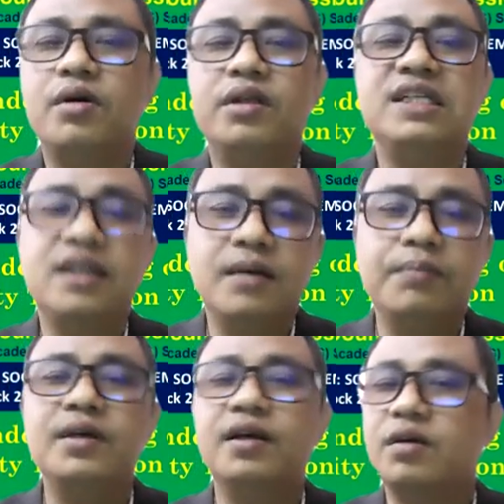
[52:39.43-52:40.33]
or
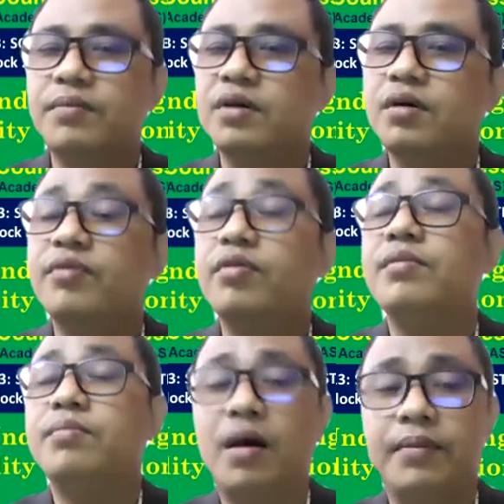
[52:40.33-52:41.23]
decoupling economic growth from
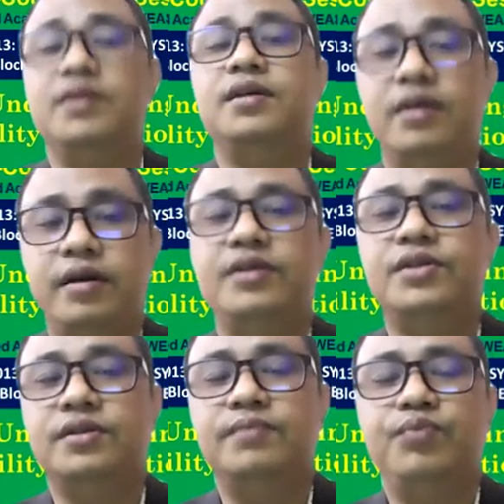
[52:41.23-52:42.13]
environment
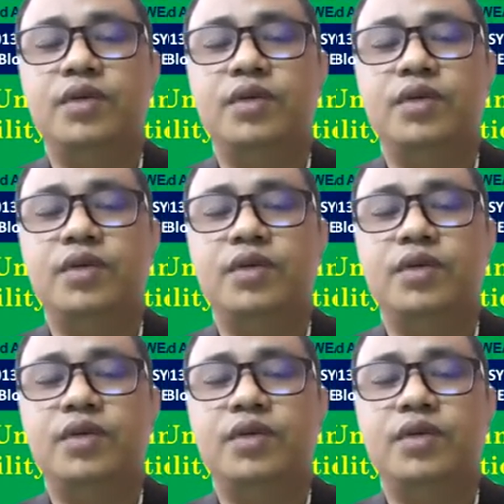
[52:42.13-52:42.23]
degradation.